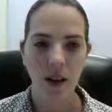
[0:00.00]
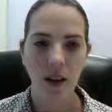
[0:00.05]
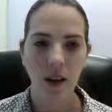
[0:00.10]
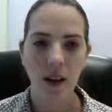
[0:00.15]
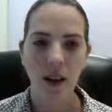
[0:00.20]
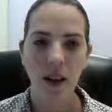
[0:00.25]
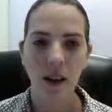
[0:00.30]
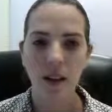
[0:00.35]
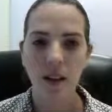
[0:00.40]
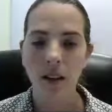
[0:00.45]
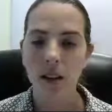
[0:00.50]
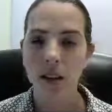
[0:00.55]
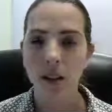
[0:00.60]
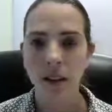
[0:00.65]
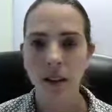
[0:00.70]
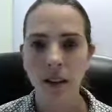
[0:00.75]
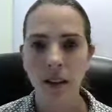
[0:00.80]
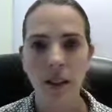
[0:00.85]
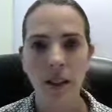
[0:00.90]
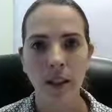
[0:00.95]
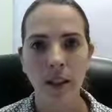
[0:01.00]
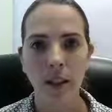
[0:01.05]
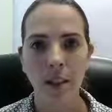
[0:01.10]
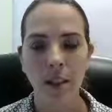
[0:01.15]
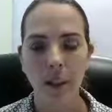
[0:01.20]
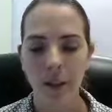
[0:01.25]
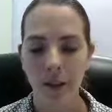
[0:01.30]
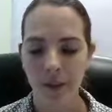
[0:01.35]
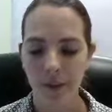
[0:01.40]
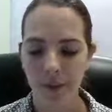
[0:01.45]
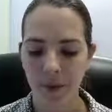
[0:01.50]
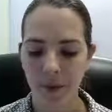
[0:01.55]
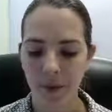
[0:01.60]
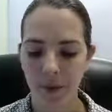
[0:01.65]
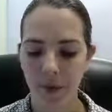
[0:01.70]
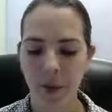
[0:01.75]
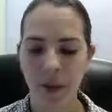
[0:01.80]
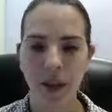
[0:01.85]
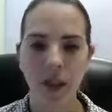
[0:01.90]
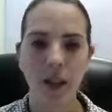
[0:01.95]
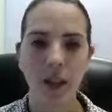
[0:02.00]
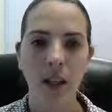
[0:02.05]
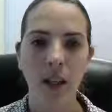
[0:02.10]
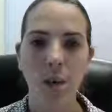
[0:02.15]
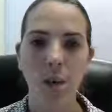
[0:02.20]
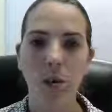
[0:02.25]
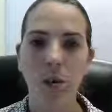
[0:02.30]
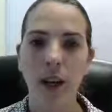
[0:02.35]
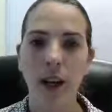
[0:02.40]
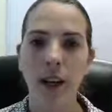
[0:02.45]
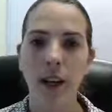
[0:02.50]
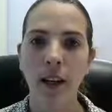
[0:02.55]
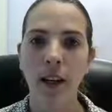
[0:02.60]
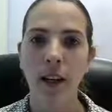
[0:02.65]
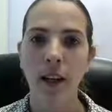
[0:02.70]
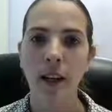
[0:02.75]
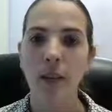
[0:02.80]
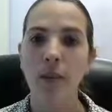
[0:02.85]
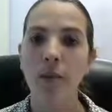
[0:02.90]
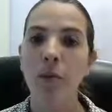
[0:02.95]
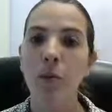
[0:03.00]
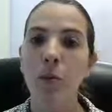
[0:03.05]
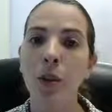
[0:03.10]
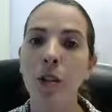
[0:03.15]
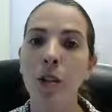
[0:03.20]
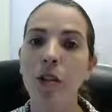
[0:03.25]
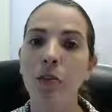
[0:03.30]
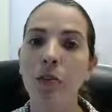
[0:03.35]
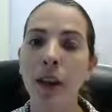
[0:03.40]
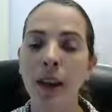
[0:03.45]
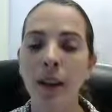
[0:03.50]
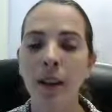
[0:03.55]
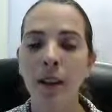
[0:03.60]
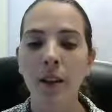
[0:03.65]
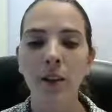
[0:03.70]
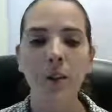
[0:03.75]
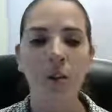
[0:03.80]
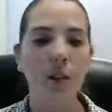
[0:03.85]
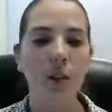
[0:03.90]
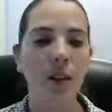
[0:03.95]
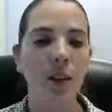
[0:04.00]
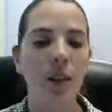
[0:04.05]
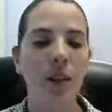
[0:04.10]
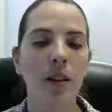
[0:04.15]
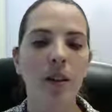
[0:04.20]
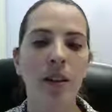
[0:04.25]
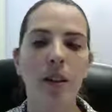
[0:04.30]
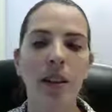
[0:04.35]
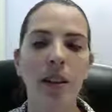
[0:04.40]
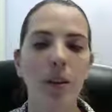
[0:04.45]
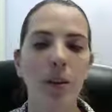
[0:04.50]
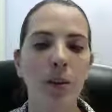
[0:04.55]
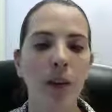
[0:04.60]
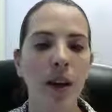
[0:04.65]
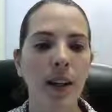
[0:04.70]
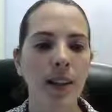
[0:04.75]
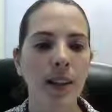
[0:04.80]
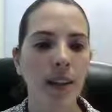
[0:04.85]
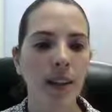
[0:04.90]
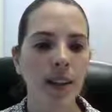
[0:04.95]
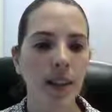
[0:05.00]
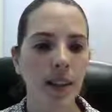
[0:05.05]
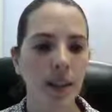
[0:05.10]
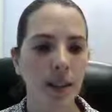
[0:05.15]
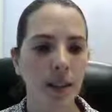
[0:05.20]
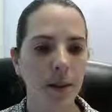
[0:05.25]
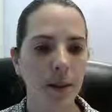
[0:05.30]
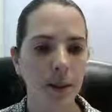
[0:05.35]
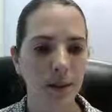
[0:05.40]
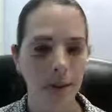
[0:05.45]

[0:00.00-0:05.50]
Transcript: and the current number so that we can keep track of which value we're currently processing.